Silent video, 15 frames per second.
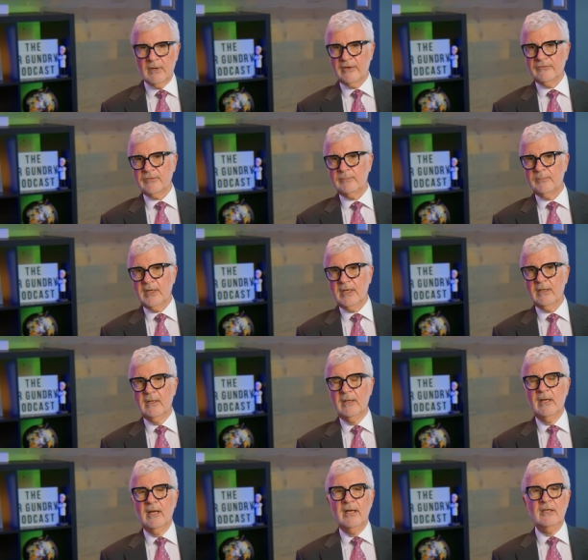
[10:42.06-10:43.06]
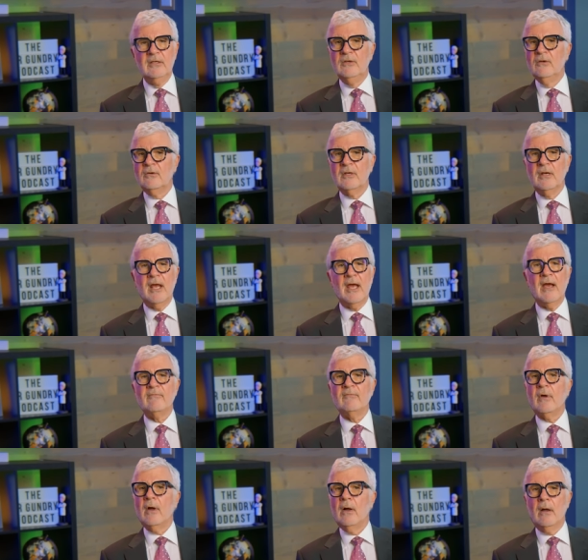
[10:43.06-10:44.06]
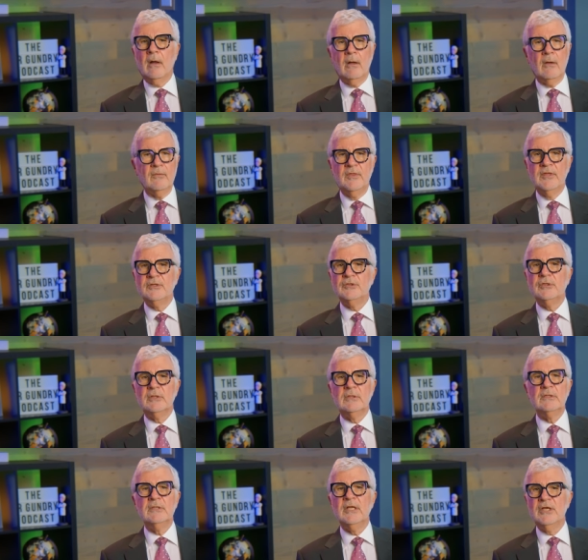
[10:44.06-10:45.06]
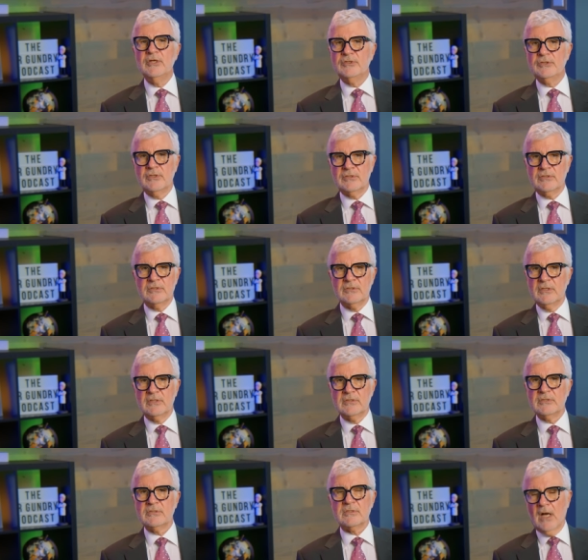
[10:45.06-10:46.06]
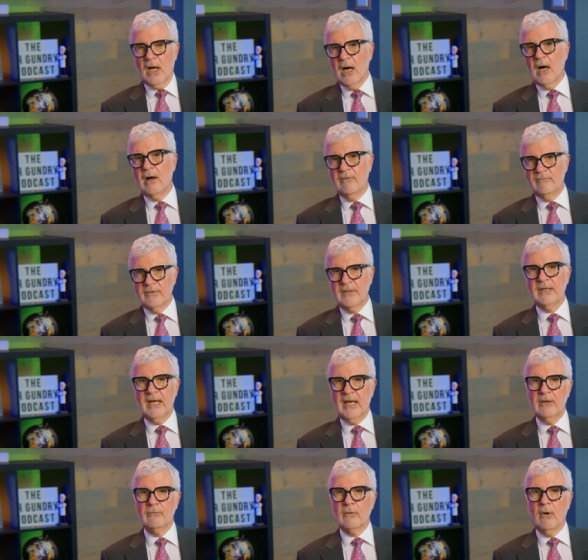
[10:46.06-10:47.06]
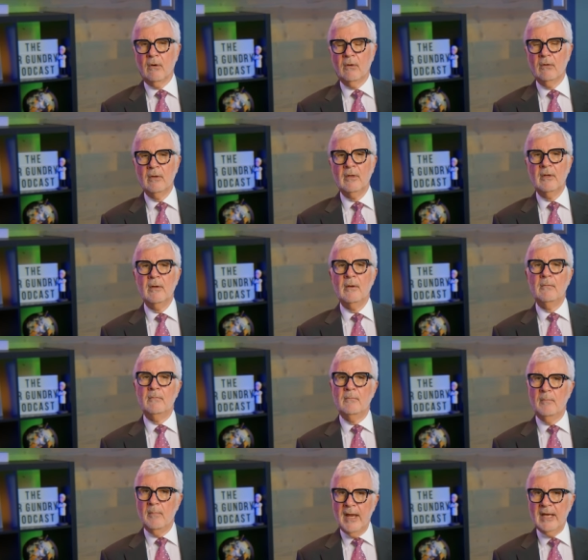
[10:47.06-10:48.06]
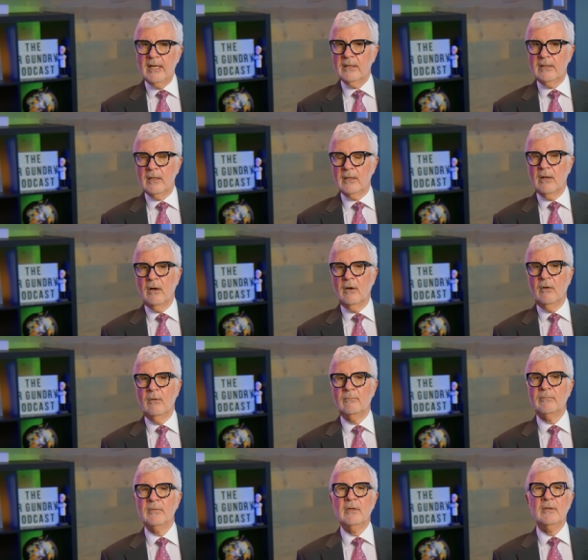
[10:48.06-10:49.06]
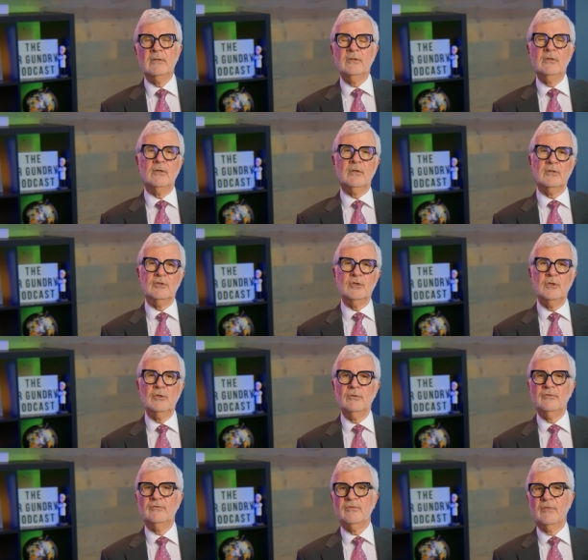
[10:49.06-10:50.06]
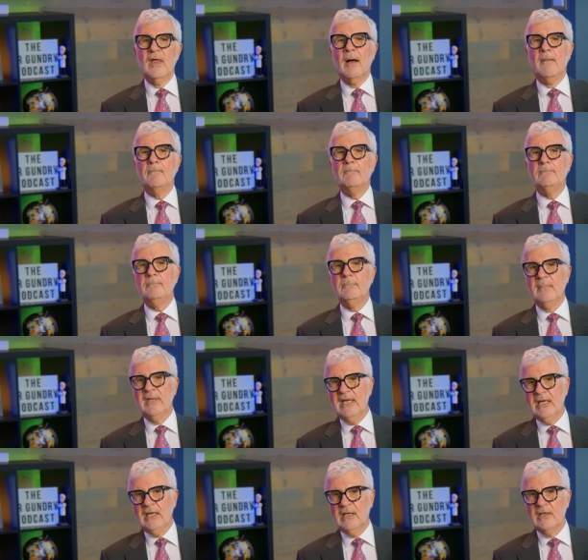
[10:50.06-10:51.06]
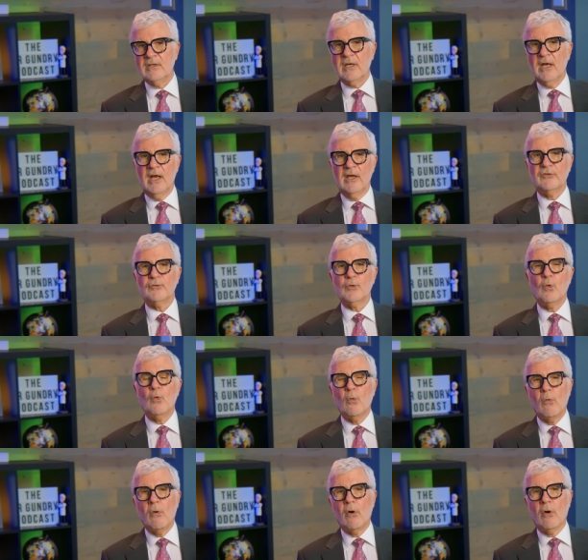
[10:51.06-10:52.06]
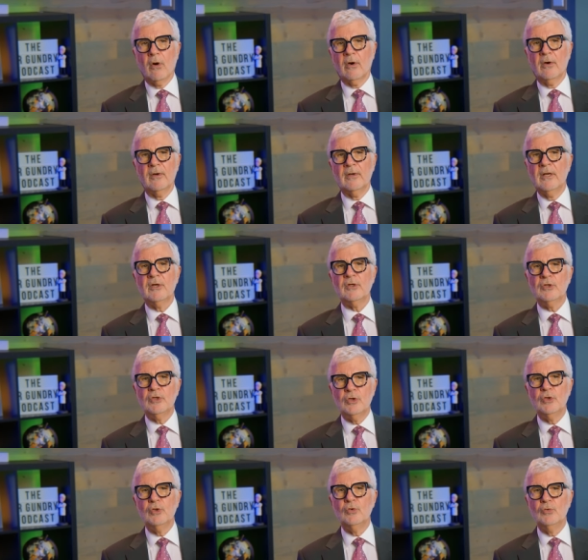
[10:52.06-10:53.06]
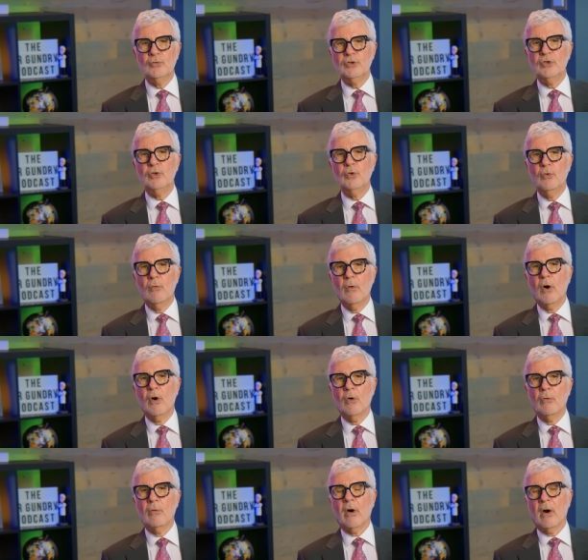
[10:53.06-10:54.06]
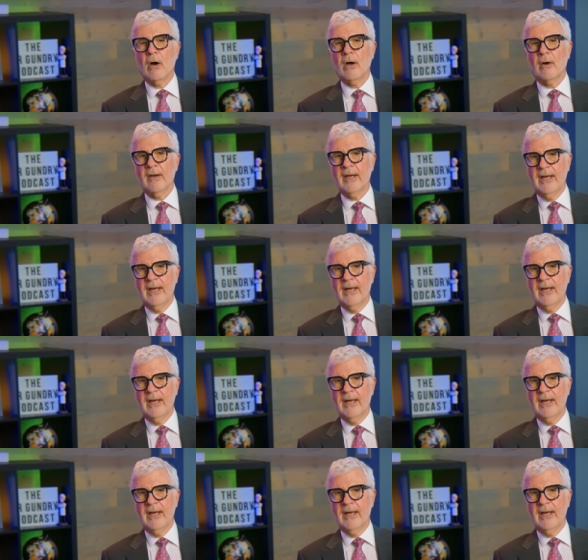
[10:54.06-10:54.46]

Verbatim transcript: recipe. You can have all the deliciousness of an egg roll, make it at home, you can use the meat as Quorn, Q U O R